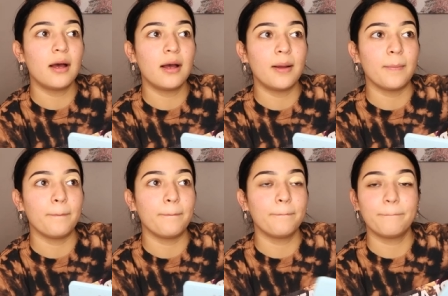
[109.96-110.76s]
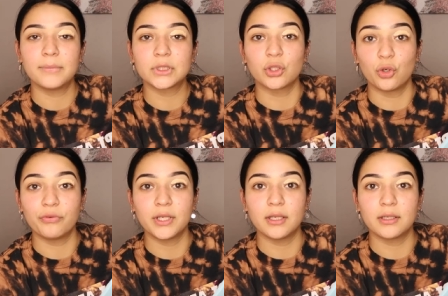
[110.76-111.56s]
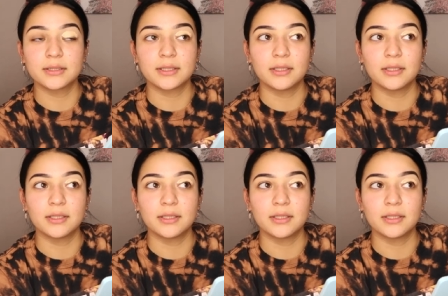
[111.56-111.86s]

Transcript: um so hopefully it looks